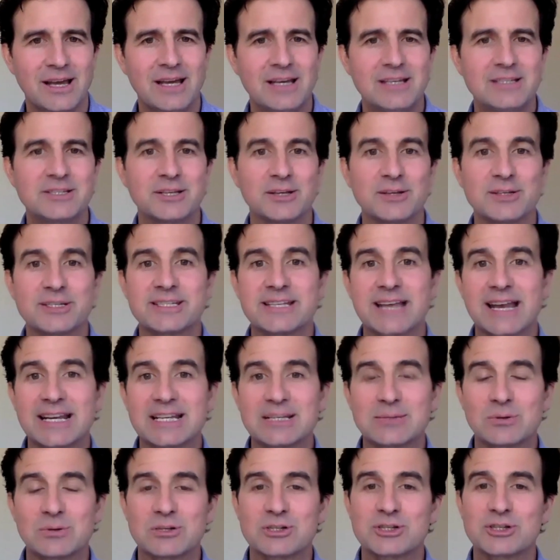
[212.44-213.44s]
So
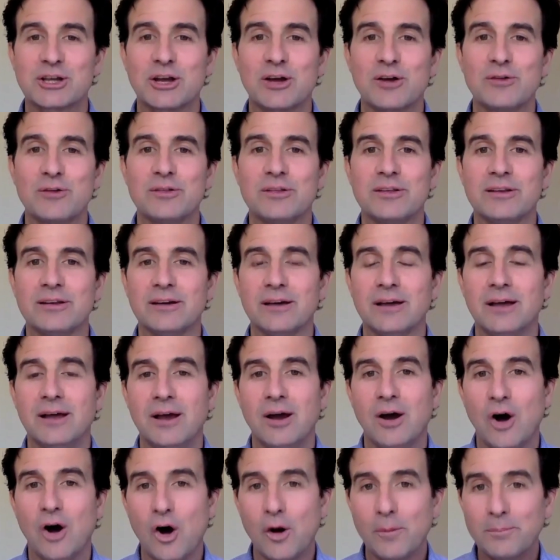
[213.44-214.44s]
studies will show that an
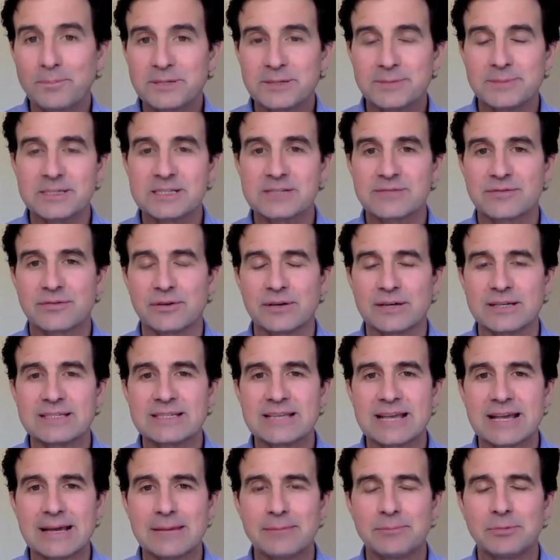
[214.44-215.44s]
optimist, for
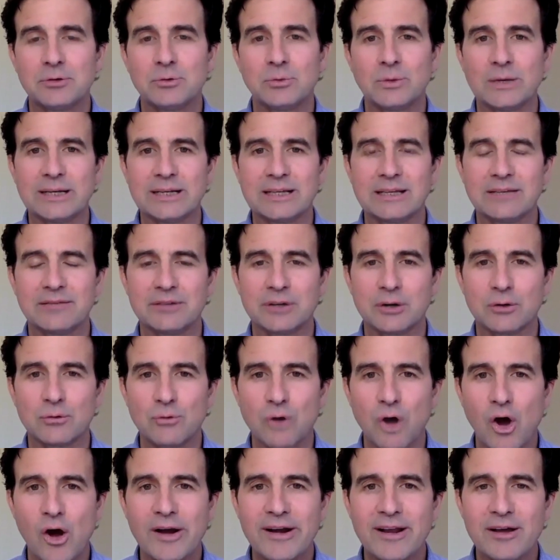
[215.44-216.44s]
example, when given a
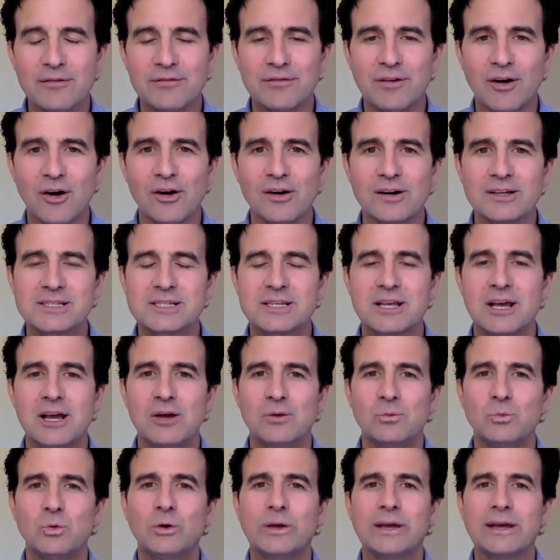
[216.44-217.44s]
rhinovirus,
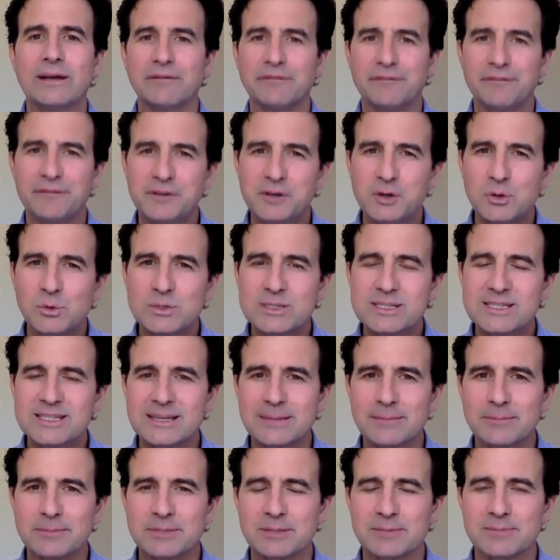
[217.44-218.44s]
will get fewer
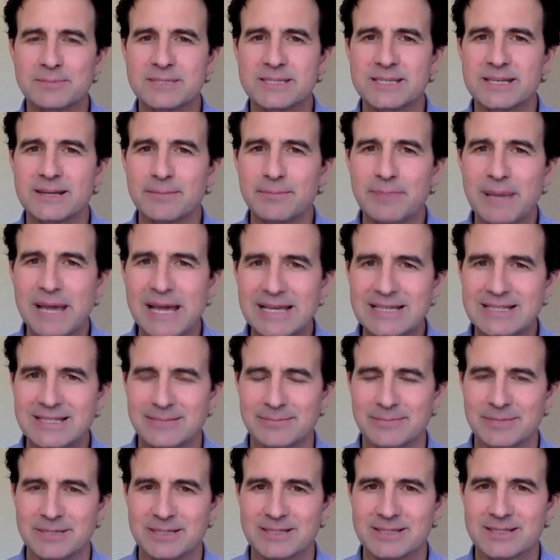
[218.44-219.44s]
symptoms than a
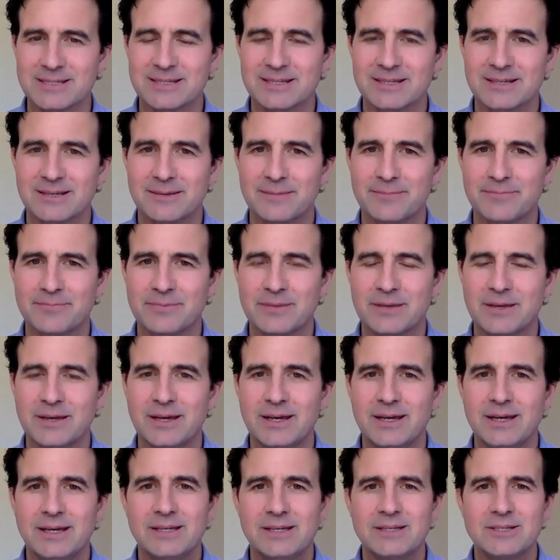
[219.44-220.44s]
pessimist.
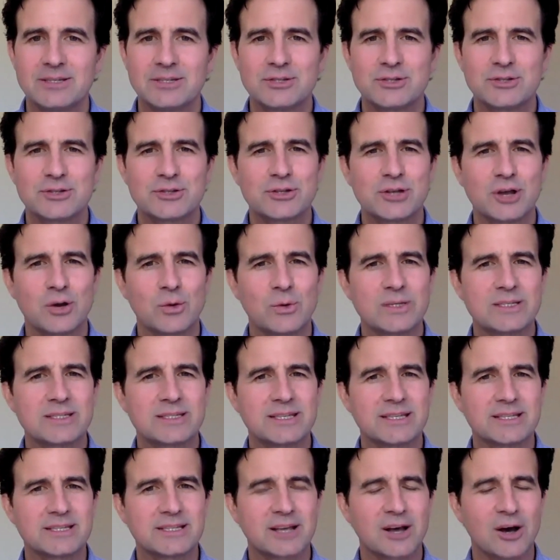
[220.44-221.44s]
So is
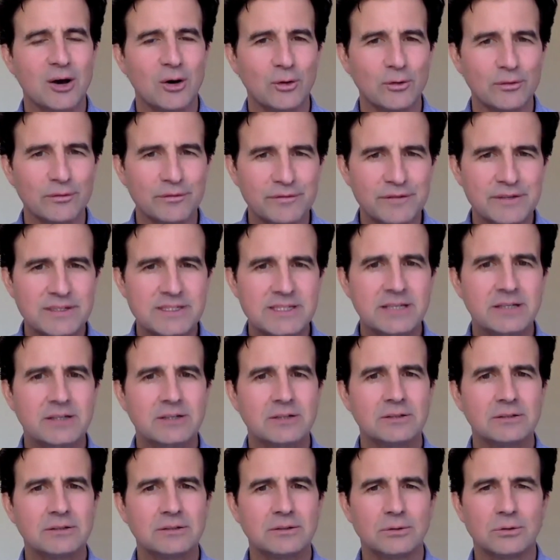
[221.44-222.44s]
this cold
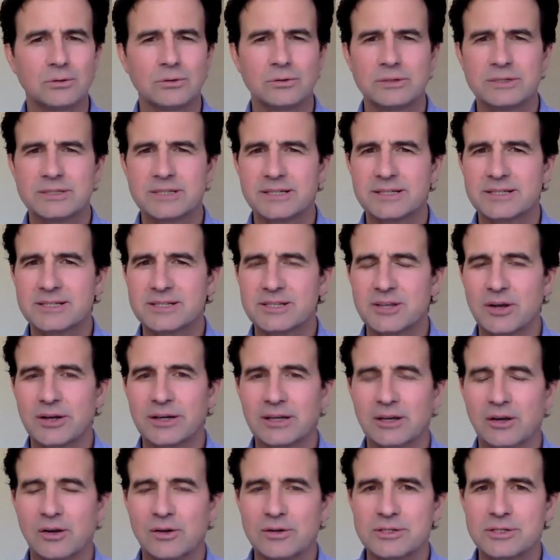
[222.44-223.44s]
physical or is it
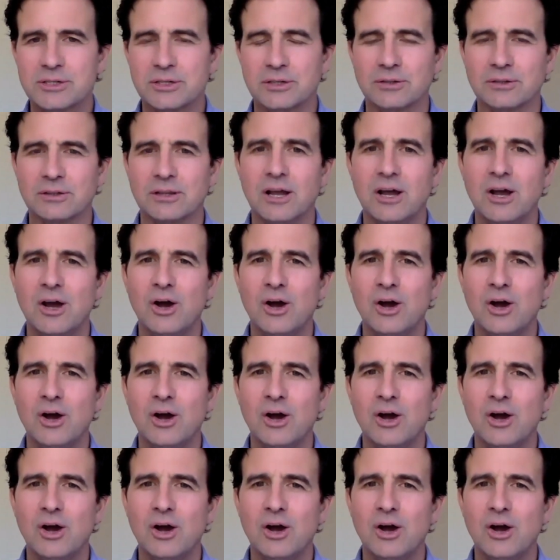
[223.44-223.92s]
psychological?